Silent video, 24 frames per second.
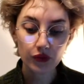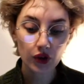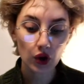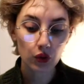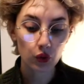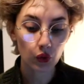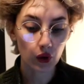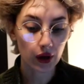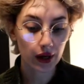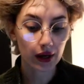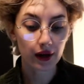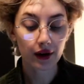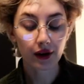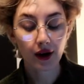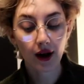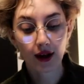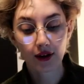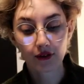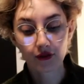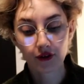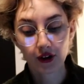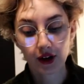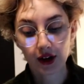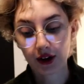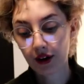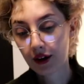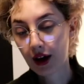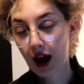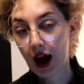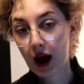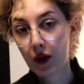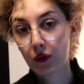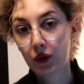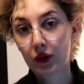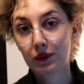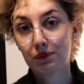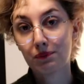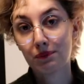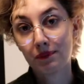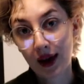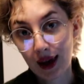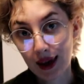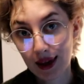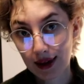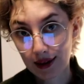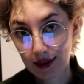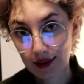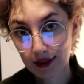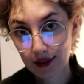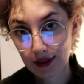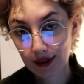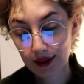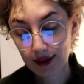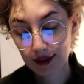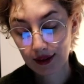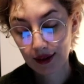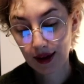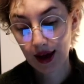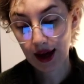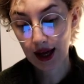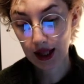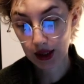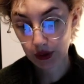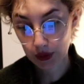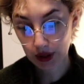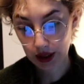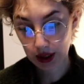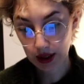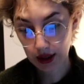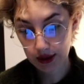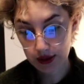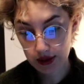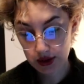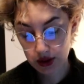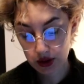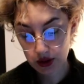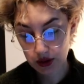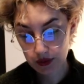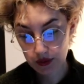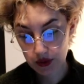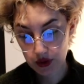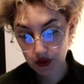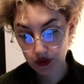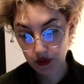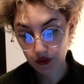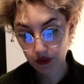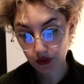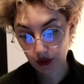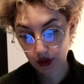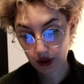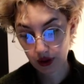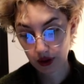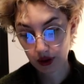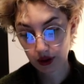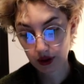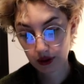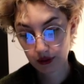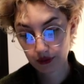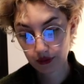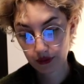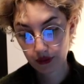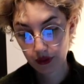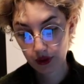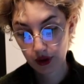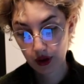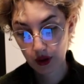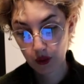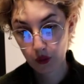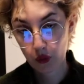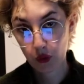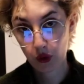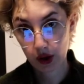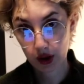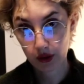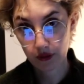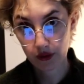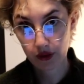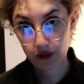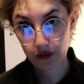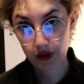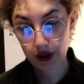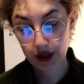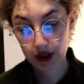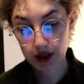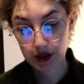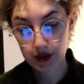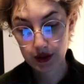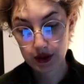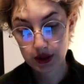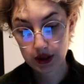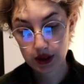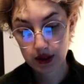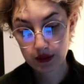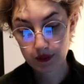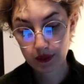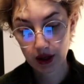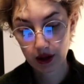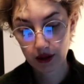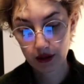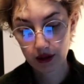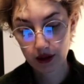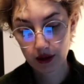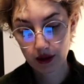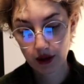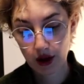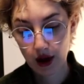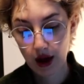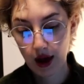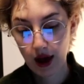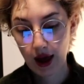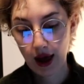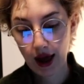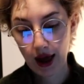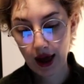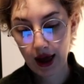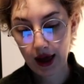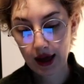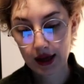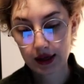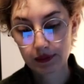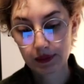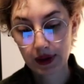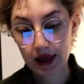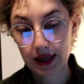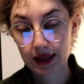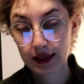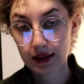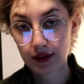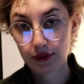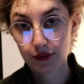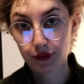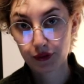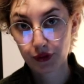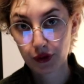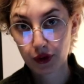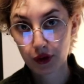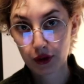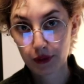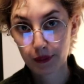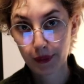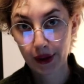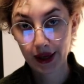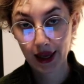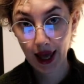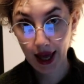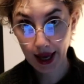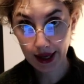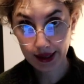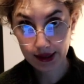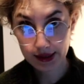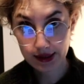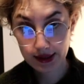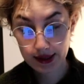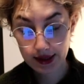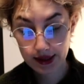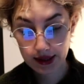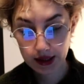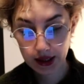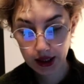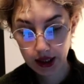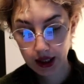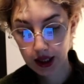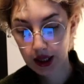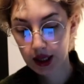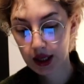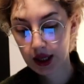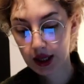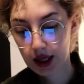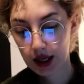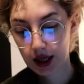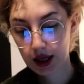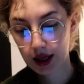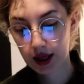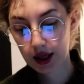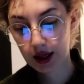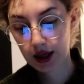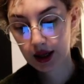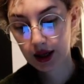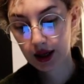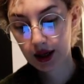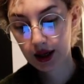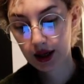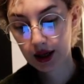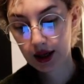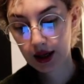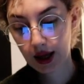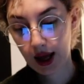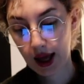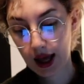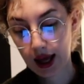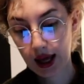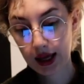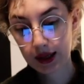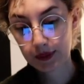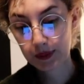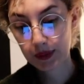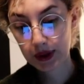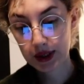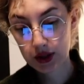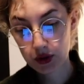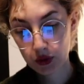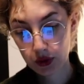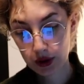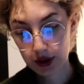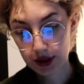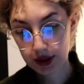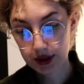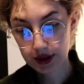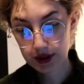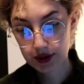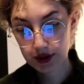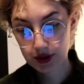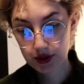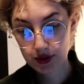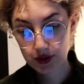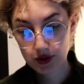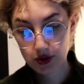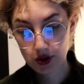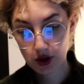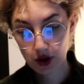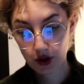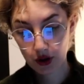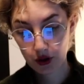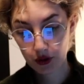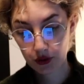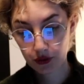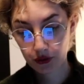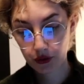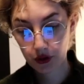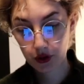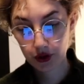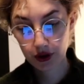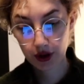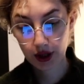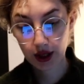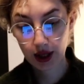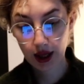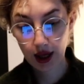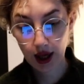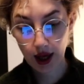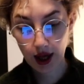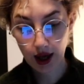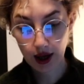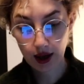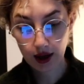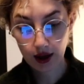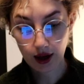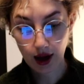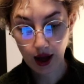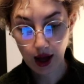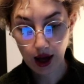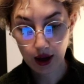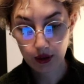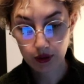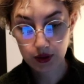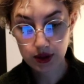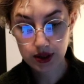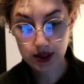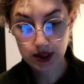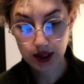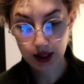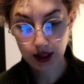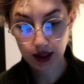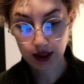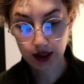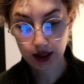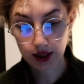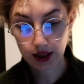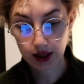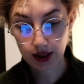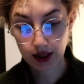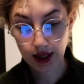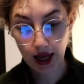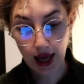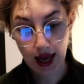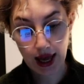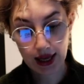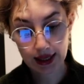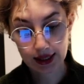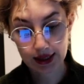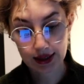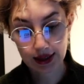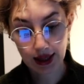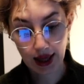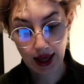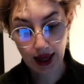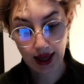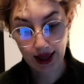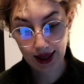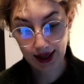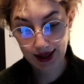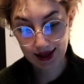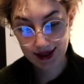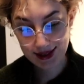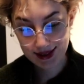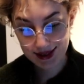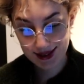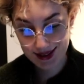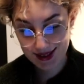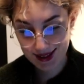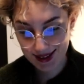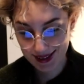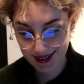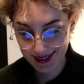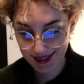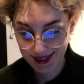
where I figured I would make Halloween costumes for one of the videos this month and make them for my cats and my tortoise. So for the cat, I was thinking Cat in the Hat,